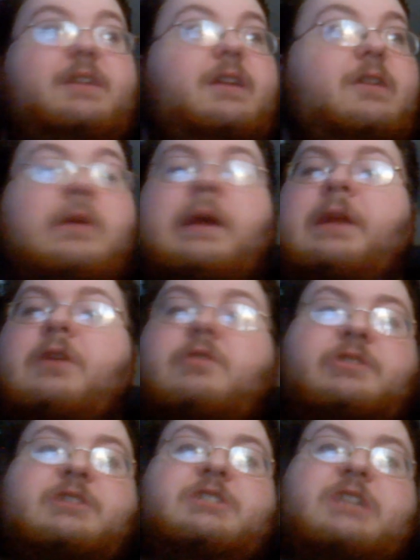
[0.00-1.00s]
You know, I know
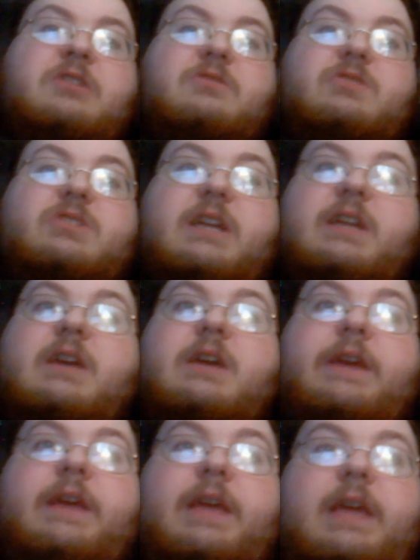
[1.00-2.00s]
Chris Jericho said
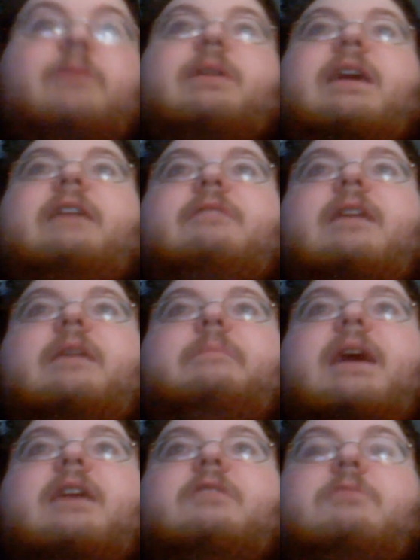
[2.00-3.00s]
he would have
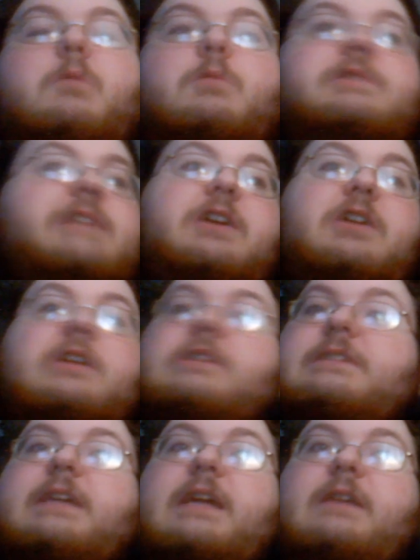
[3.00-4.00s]
Ryback win, which I can
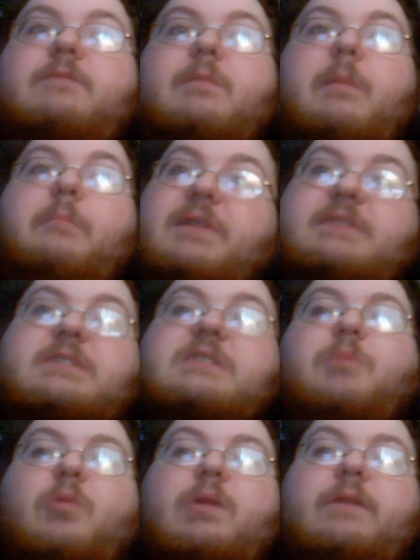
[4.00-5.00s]
understand it from a business
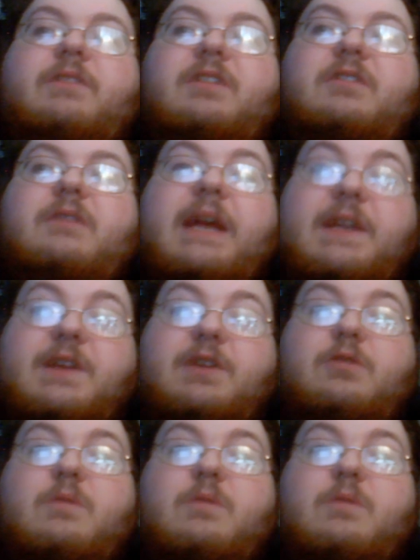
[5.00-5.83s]
point of view. I do.